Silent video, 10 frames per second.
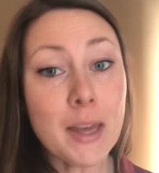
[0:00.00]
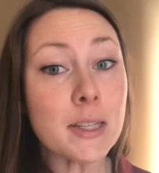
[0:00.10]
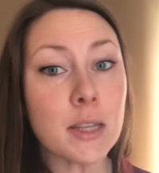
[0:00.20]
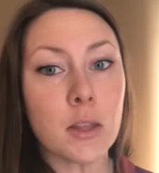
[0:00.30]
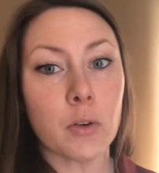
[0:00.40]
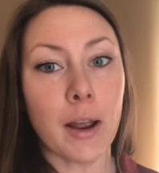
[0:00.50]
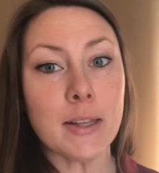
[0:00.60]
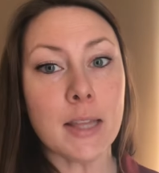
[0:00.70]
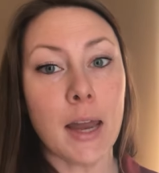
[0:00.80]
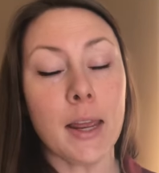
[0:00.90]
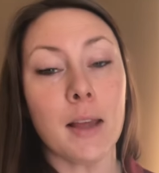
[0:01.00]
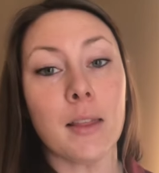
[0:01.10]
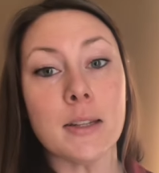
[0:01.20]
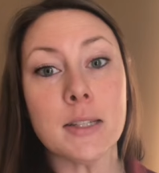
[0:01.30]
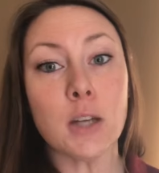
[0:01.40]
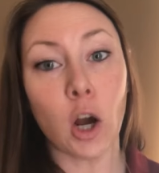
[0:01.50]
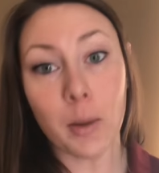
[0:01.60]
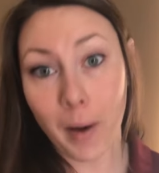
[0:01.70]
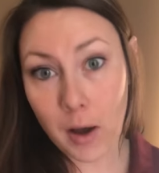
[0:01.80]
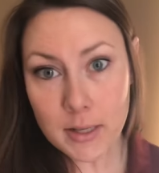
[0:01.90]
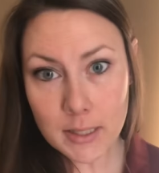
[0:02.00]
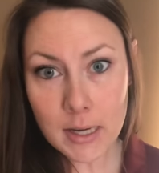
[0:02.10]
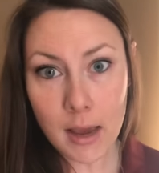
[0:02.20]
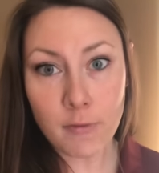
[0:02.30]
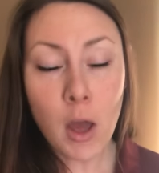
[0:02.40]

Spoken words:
isn't the right setting. Let's talk about a SNF.